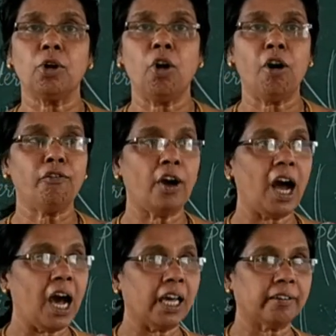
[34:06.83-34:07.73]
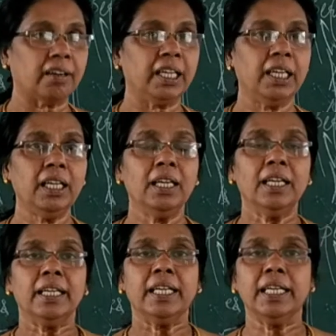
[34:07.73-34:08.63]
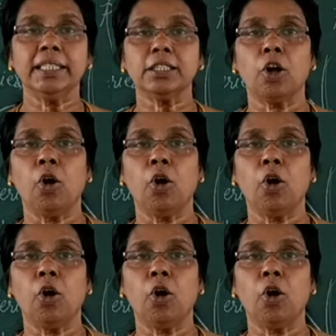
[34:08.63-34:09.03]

of artery is